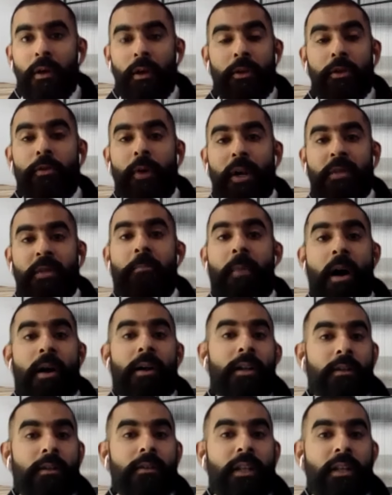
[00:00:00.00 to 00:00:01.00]
you had a
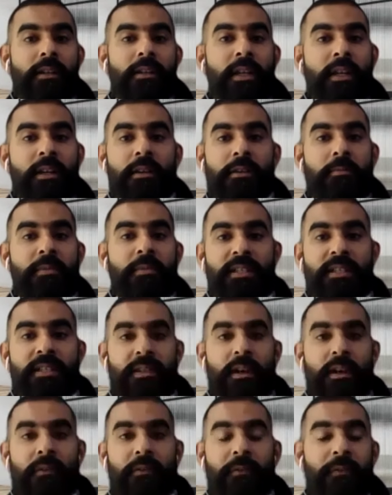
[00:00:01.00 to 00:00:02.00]
market that needed to be
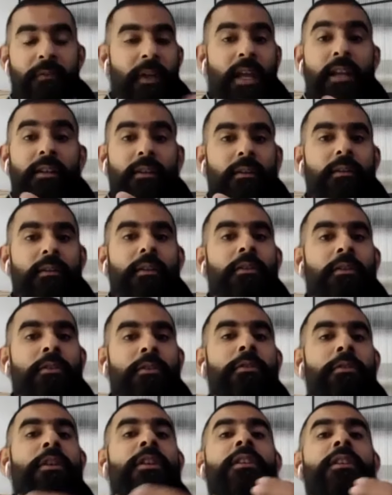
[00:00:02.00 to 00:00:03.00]
served. Forget,
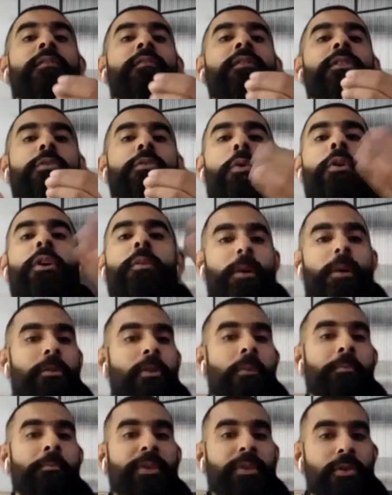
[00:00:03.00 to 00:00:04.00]
didn't even talk about
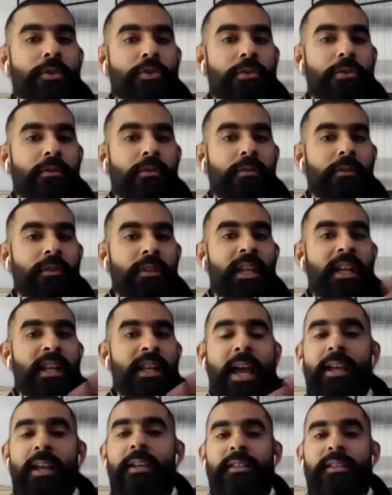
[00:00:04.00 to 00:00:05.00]
competition. The
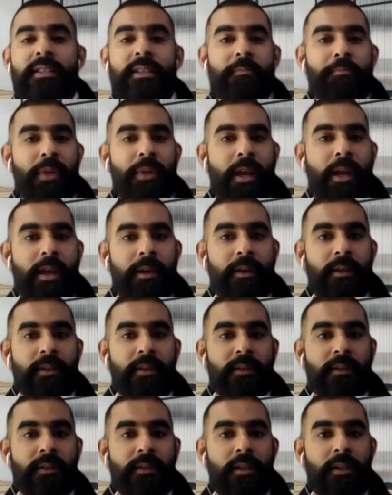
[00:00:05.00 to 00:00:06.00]
legacy
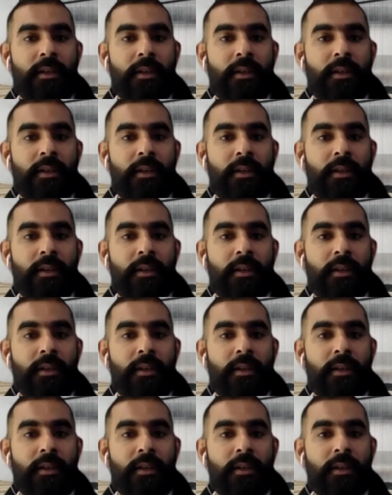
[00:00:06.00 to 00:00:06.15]
players